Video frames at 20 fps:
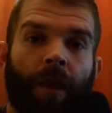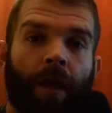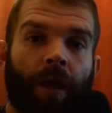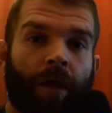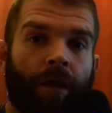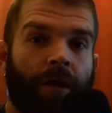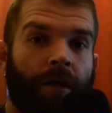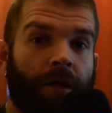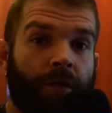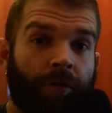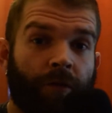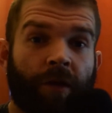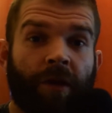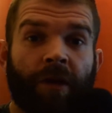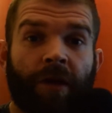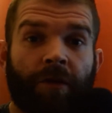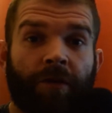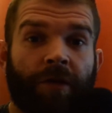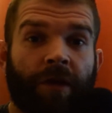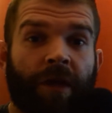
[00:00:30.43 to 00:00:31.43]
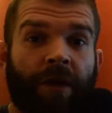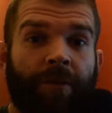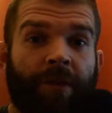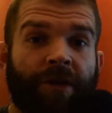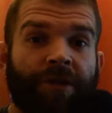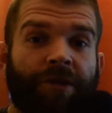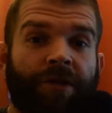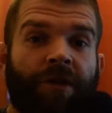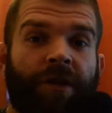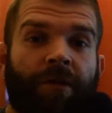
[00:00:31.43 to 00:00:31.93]
If you like how the animation
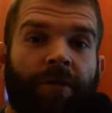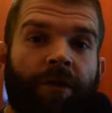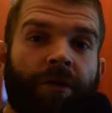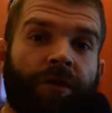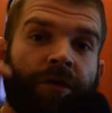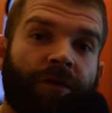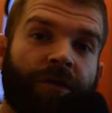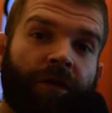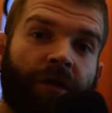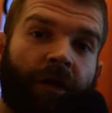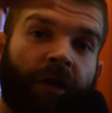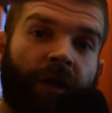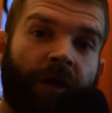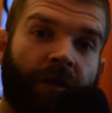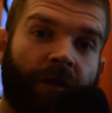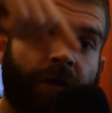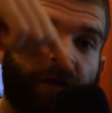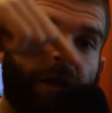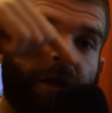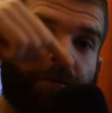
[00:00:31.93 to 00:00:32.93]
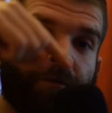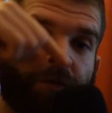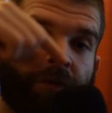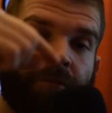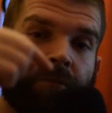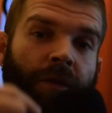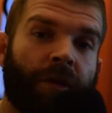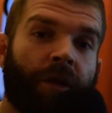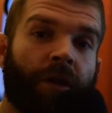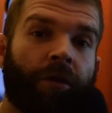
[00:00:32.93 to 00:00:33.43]
came out, consider hitting the like button
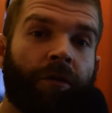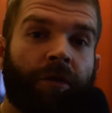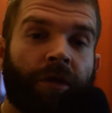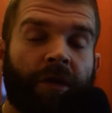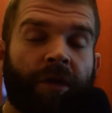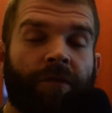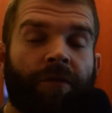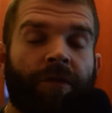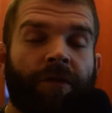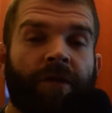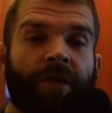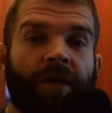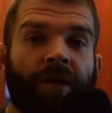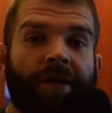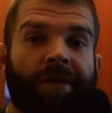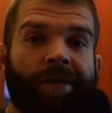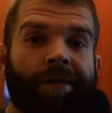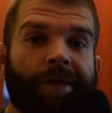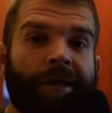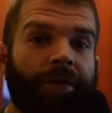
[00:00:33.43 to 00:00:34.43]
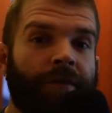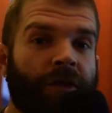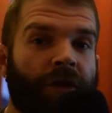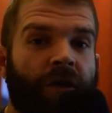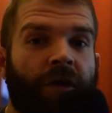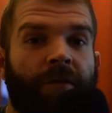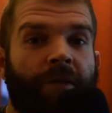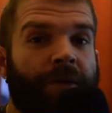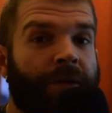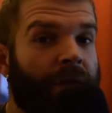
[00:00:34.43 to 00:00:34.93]
below, and if you didn't, leave a comment
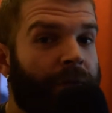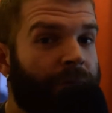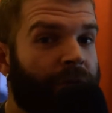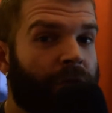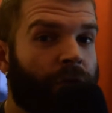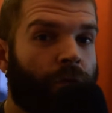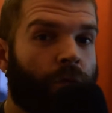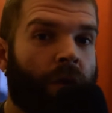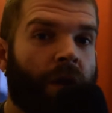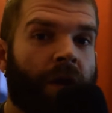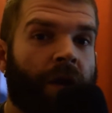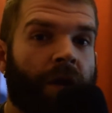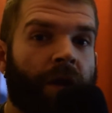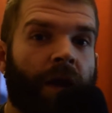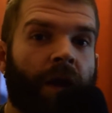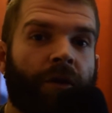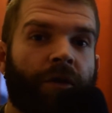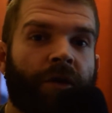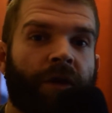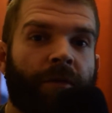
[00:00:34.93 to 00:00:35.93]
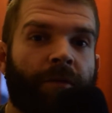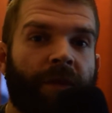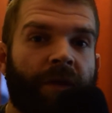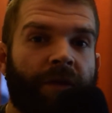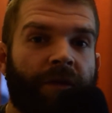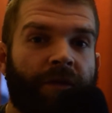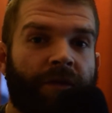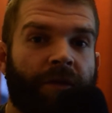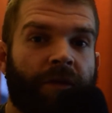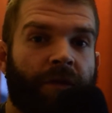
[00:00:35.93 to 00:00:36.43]
and let me know why. How could I make
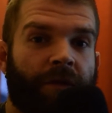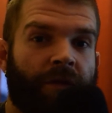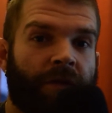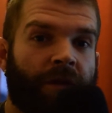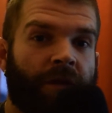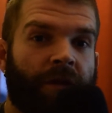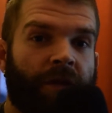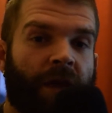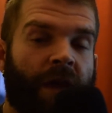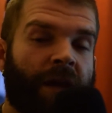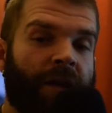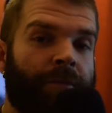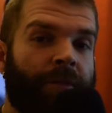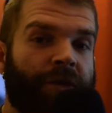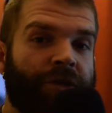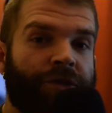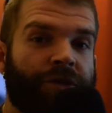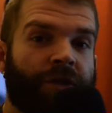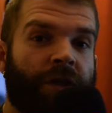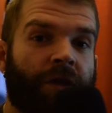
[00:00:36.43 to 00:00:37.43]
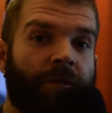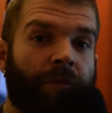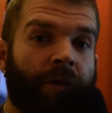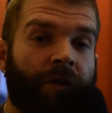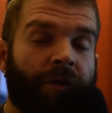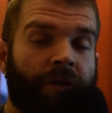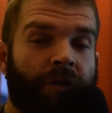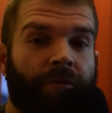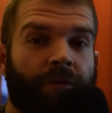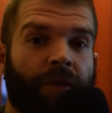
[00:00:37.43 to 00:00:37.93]
the animation any better?
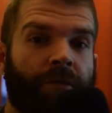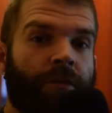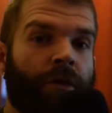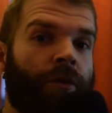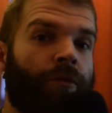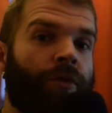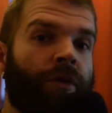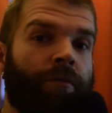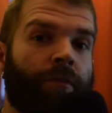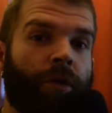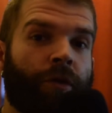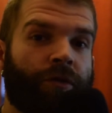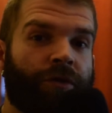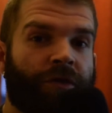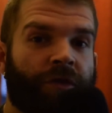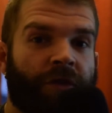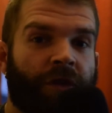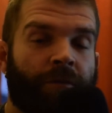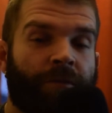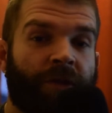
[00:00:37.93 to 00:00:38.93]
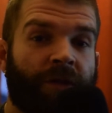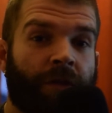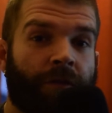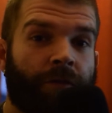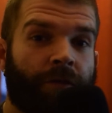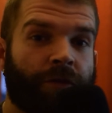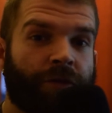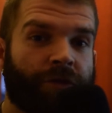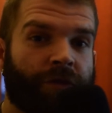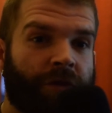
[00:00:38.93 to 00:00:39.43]
Maybe I'll repost an updated
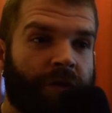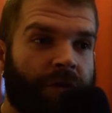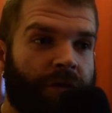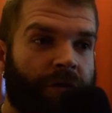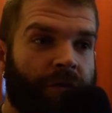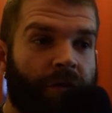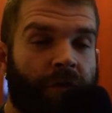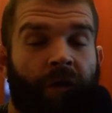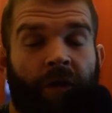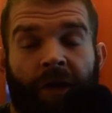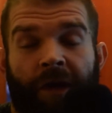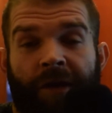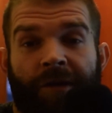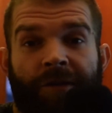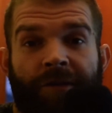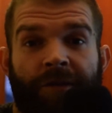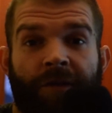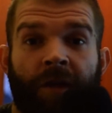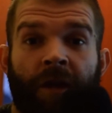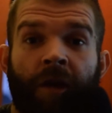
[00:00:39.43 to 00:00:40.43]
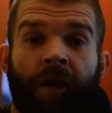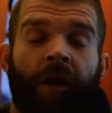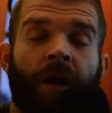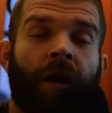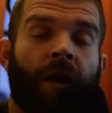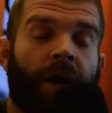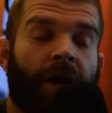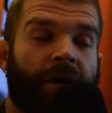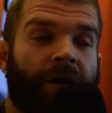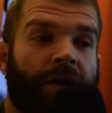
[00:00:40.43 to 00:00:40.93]
version later along as I
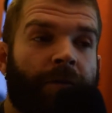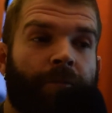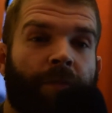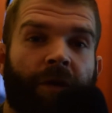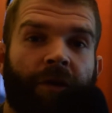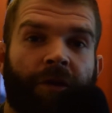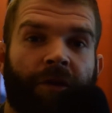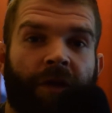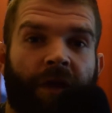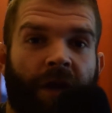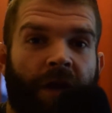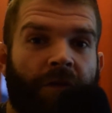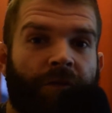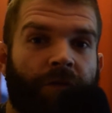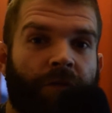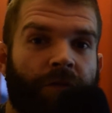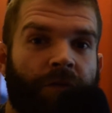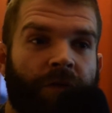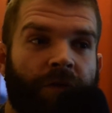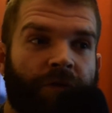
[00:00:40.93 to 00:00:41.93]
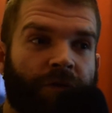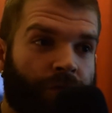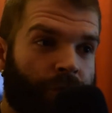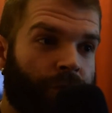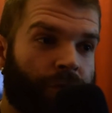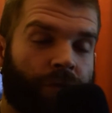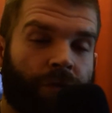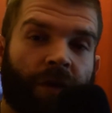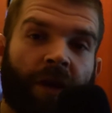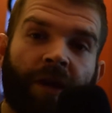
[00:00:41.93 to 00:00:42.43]
get better at After Effects or
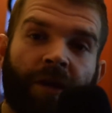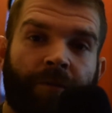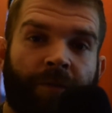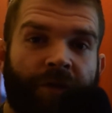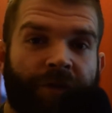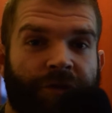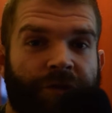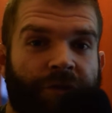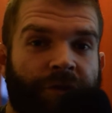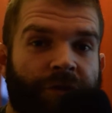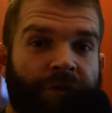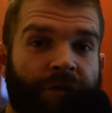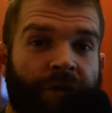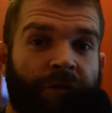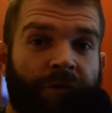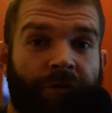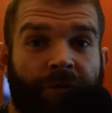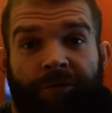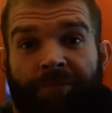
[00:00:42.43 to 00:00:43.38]
animation in general.